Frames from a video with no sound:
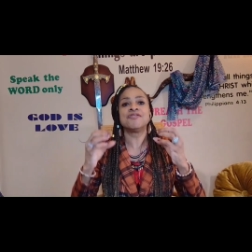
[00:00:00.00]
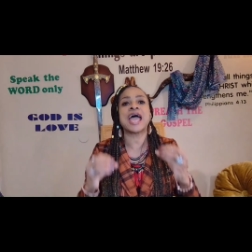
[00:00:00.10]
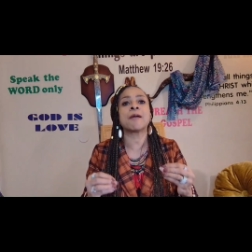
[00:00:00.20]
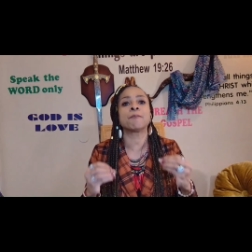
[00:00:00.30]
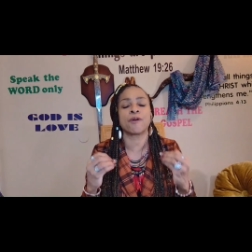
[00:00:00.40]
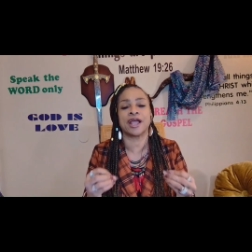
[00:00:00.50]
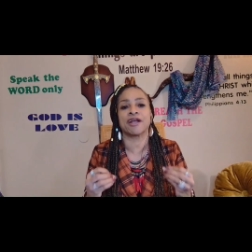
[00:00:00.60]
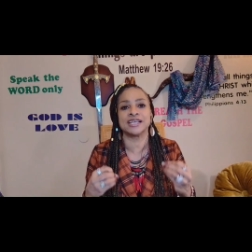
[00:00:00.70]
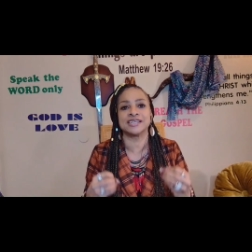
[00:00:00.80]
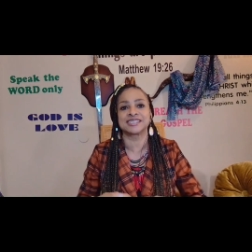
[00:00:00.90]
That
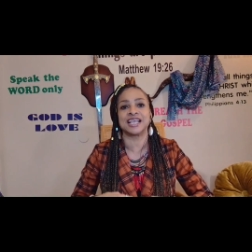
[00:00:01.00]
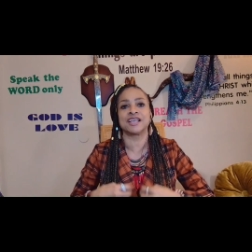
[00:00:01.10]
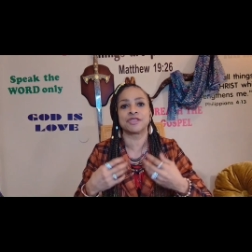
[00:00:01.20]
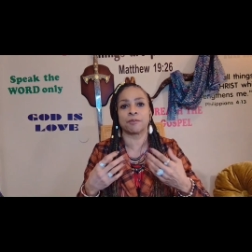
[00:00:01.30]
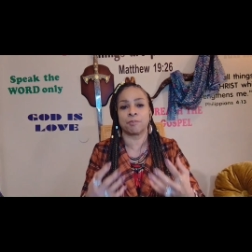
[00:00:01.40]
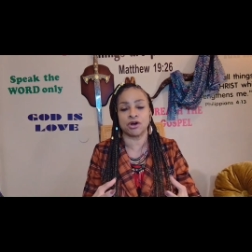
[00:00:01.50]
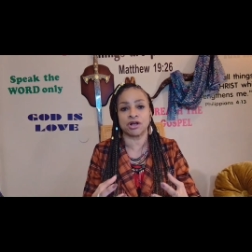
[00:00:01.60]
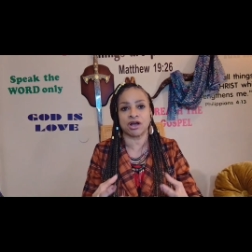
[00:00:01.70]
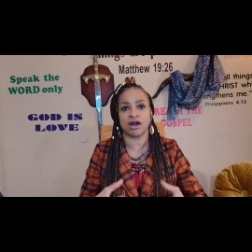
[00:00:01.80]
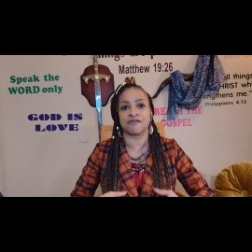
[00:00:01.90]
prayer is in the
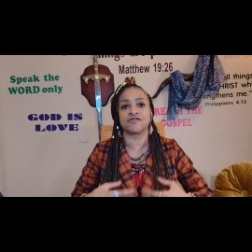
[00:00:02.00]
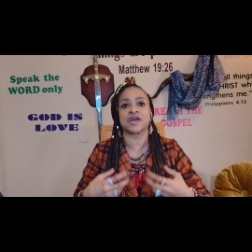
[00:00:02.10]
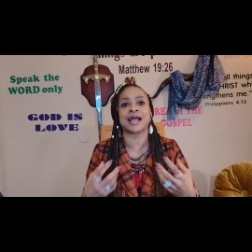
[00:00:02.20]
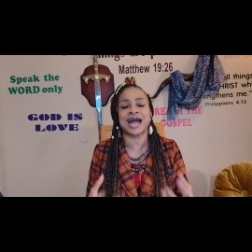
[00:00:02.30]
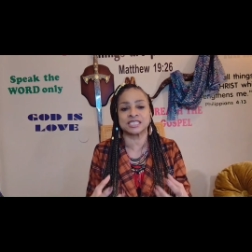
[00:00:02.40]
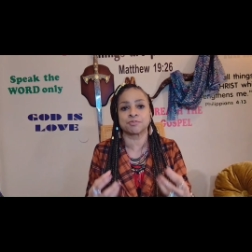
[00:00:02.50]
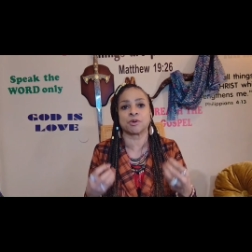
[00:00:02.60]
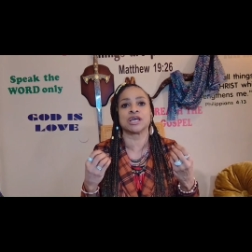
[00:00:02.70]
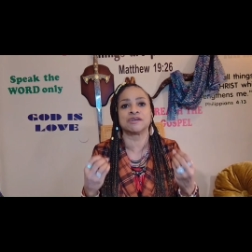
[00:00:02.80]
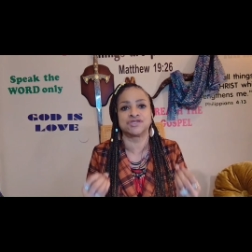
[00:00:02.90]
book of the
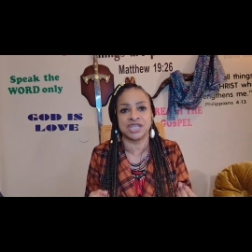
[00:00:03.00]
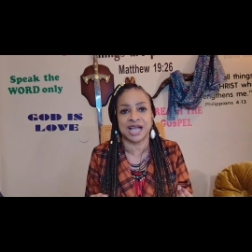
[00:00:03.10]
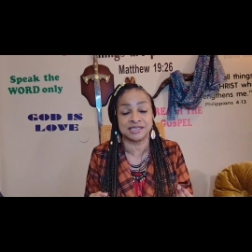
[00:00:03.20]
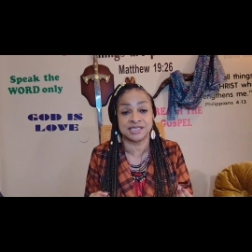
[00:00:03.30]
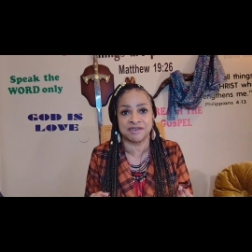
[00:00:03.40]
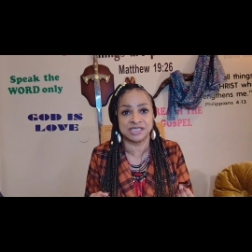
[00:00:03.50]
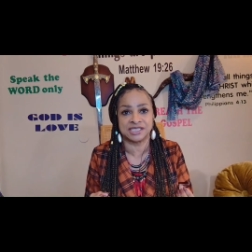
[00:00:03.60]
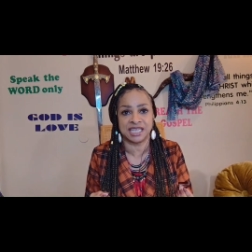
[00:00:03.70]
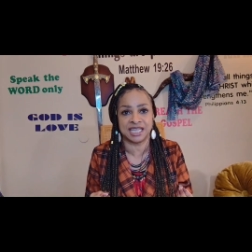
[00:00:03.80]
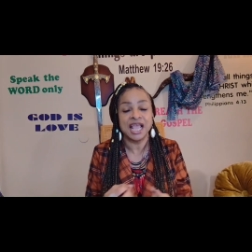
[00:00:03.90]
Gospel of John
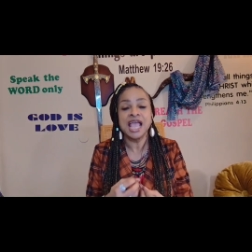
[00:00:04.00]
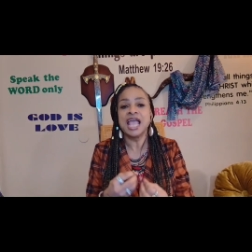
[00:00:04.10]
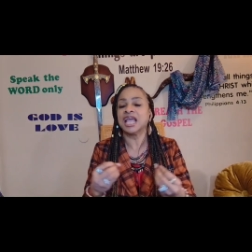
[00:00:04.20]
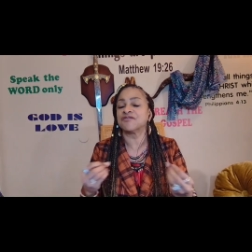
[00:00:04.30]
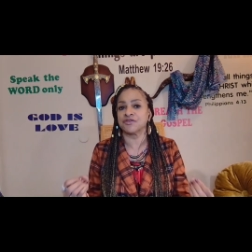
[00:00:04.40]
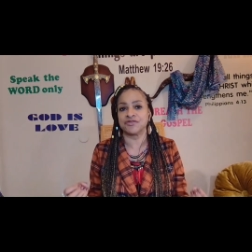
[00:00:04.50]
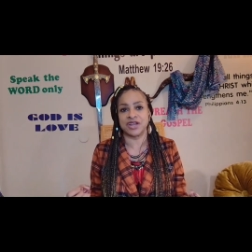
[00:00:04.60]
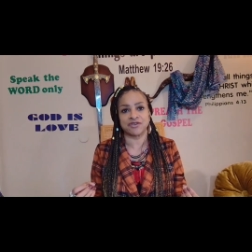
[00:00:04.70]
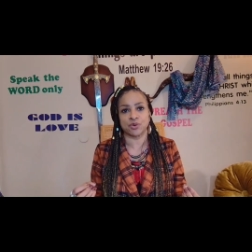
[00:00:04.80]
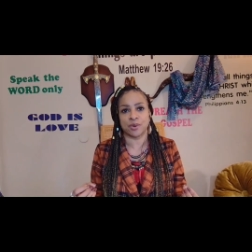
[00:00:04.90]
17. If you've
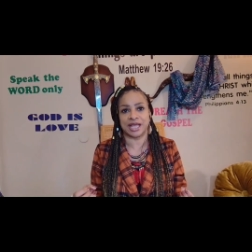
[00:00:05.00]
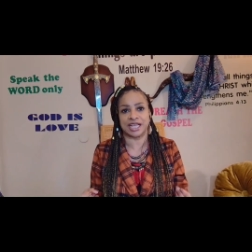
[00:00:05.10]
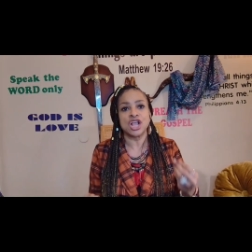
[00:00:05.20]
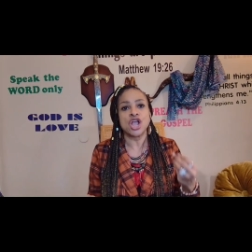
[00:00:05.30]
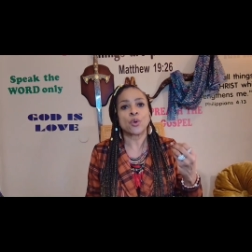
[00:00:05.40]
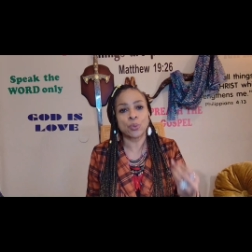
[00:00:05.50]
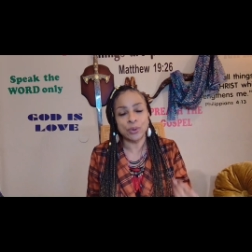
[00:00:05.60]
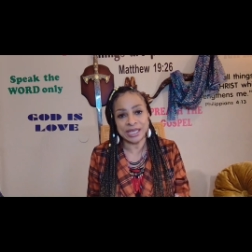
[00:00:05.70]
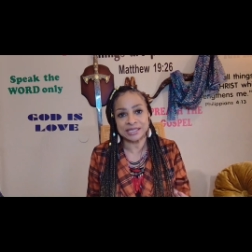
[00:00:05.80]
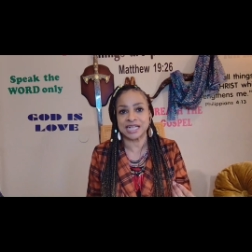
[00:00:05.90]
never read it,
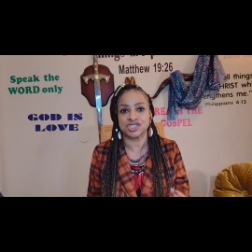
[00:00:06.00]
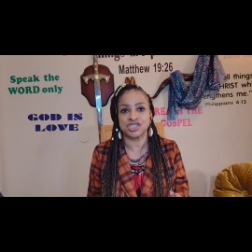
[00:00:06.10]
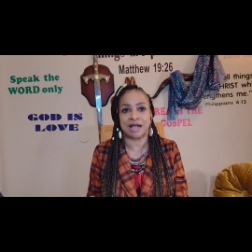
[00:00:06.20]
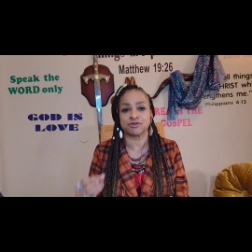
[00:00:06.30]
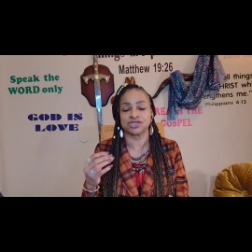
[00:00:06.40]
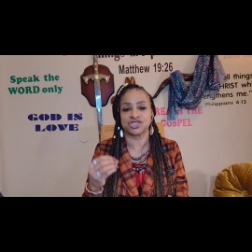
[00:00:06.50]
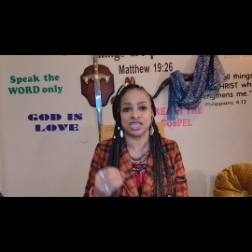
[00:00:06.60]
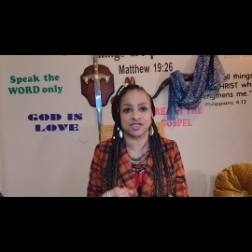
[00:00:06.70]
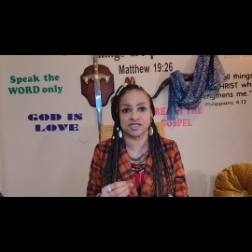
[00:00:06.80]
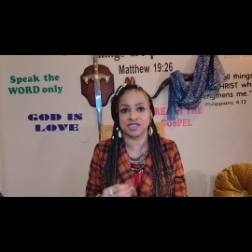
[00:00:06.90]
Read that chapter.
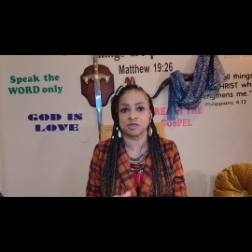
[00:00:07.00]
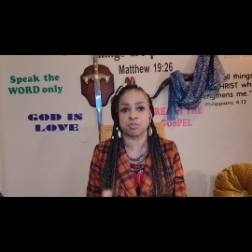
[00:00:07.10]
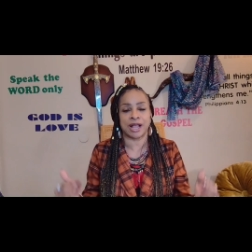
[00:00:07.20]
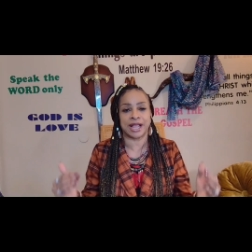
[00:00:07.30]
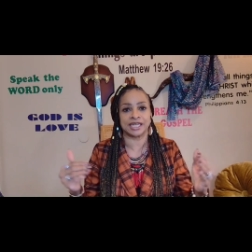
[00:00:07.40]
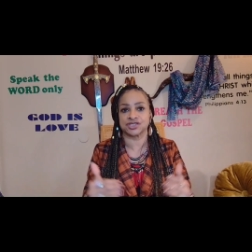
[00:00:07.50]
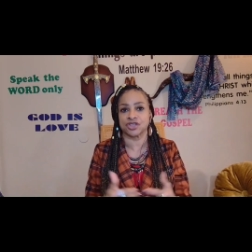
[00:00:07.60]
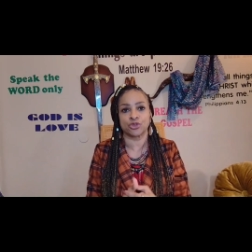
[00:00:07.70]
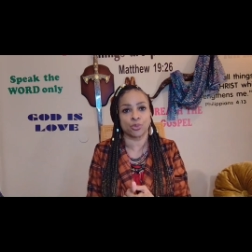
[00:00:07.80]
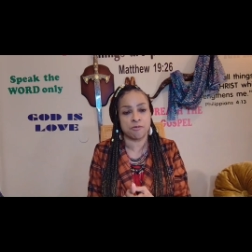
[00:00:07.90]
Jesus is praying.
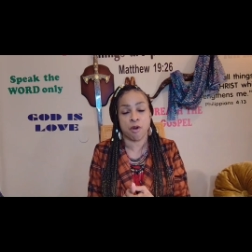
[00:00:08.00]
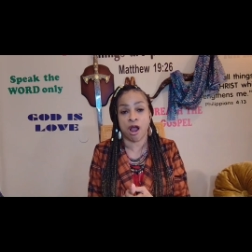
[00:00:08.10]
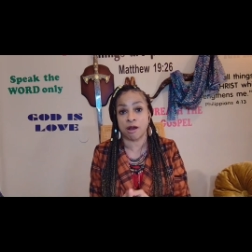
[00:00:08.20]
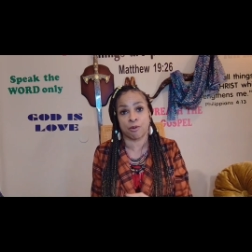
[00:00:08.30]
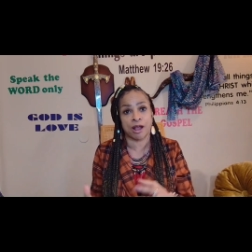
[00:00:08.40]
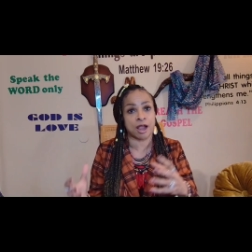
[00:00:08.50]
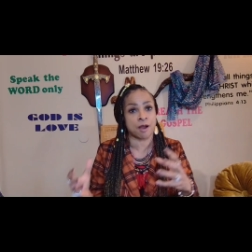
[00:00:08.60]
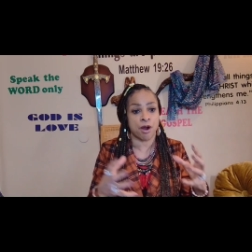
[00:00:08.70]
It's a three-part prayer.